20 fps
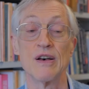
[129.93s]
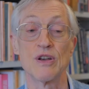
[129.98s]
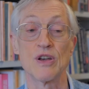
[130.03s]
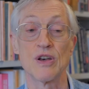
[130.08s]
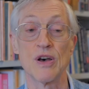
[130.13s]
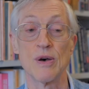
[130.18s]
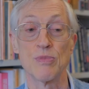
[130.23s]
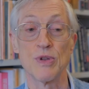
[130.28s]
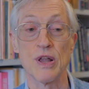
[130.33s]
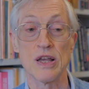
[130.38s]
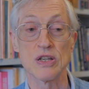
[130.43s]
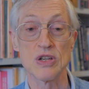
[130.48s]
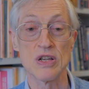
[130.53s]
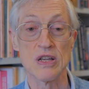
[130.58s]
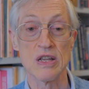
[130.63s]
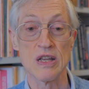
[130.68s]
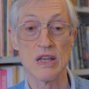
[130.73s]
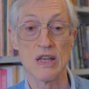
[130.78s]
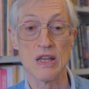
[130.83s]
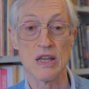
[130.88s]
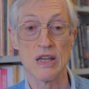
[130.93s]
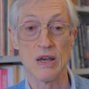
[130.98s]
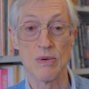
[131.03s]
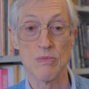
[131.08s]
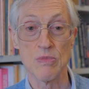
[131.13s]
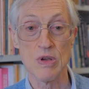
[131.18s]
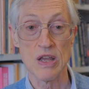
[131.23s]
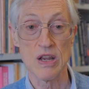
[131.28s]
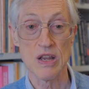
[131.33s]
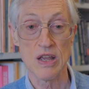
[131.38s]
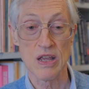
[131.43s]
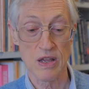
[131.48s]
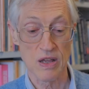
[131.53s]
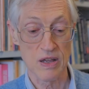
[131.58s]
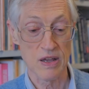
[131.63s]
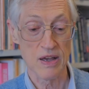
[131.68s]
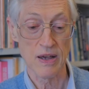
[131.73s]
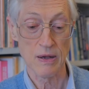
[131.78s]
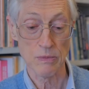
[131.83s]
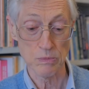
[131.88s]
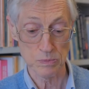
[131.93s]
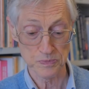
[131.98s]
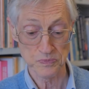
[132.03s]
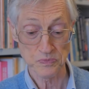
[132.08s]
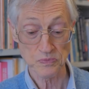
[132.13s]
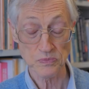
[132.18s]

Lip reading: Complexity meaning